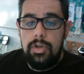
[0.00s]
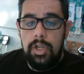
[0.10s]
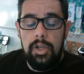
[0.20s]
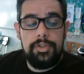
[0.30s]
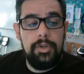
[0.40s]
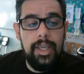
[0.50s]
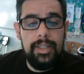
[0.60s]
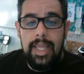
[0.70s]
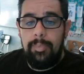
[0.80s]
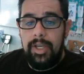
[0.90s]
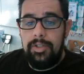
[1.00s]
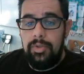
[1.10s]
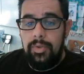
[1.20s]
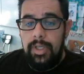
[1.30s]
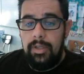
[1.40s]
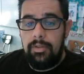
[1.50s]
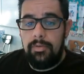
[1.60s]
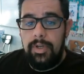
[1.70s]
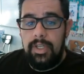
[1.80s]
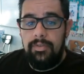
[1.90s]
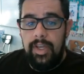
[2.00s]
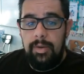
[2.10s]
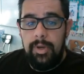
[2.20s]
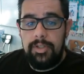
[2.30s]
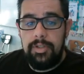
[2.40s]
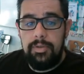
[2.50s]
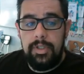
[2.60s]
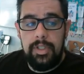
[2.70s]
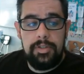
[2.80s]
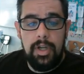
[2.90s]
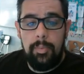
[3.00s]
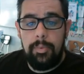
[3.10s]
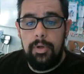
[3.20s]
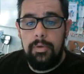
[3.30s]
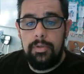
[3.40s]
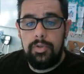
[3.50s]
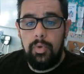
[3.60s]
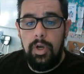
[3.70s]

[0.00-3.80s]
You can also get that by doing 3 divided by 2 in this top row,